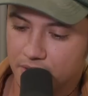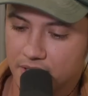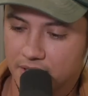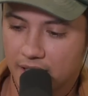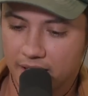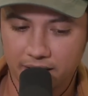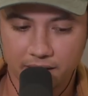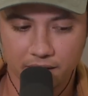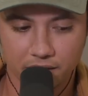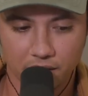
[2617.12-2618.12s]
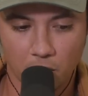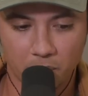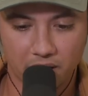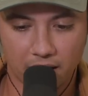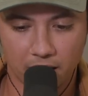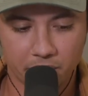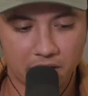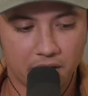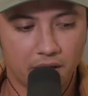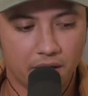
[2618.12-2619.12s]
Cincinnati here to open up
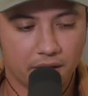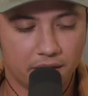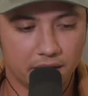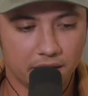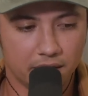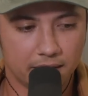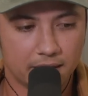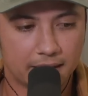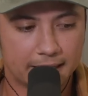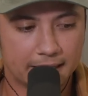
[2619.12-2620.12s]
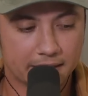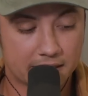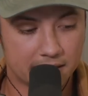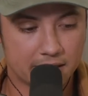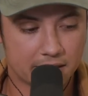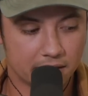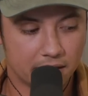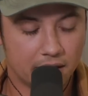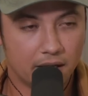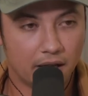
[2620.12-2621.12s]
the
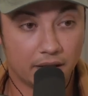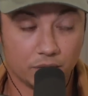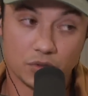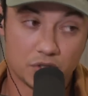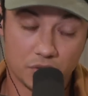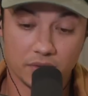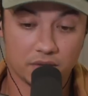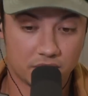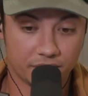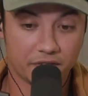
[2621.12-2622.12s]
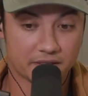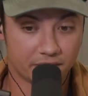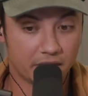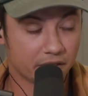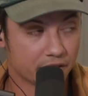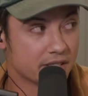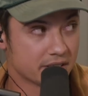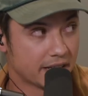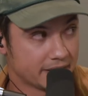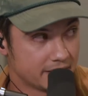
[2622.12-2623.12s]
season and to face a very good
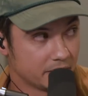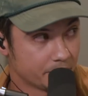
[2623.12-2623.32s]
Cincinnati team.